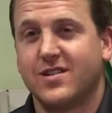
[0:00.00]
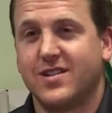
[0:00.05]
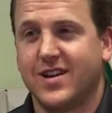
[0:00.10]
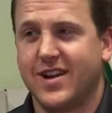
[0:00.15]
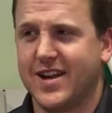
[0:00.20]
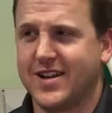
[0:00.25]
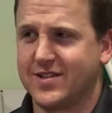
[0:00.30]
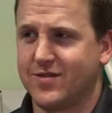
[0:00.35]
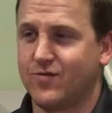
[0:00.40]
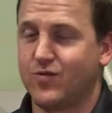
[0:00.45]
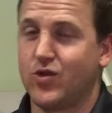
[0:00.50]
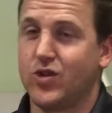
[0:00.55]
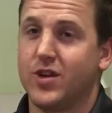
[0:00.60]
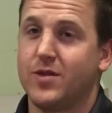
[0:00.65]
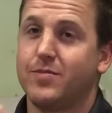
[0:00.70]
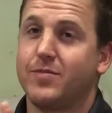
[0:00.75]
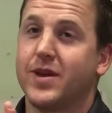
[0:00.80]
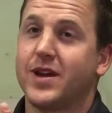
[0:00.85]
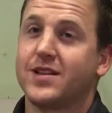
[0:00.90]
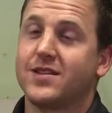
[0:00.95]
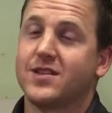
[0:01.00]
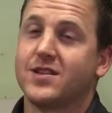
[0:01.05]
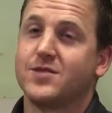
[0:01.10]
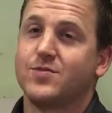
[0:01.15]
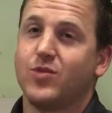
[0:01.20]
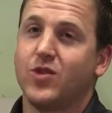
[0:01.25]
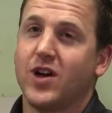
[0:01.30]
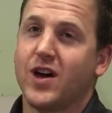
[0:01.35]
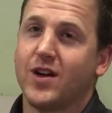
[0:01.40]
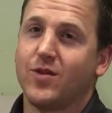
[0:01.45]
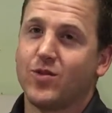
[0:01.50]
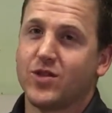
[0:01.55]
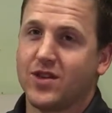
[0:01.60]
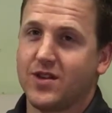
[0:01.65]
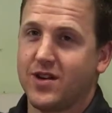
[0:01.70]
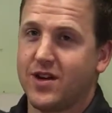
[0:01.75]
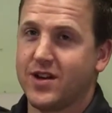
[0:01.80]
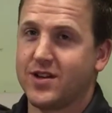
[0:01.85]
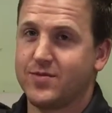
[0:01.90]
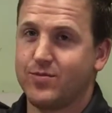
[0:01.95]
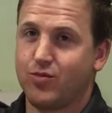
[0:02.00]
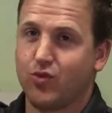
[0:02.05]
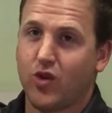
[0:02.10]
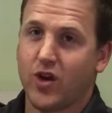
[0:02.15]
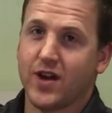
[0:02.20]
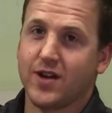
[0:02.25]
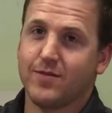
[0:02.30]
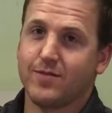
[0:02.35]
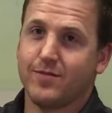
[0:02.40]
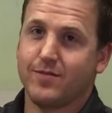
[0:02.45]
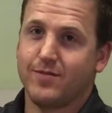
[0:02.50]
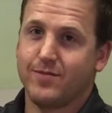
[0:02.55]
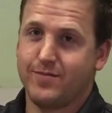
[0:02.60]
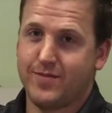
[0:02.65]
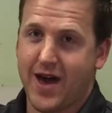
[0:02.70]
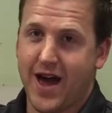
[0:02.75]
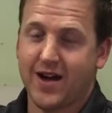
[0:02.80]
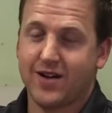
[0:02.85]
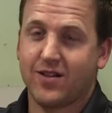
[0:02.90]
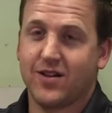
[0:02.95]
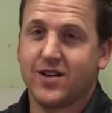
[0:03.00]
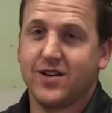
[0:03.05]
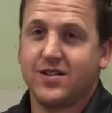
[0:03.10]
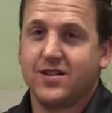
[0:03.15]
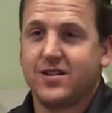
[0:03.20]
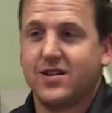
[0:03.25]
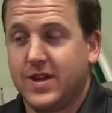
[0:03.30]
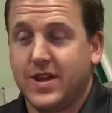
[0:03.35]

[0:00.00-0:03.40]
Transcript: It has a really big display with a nice bright backlight.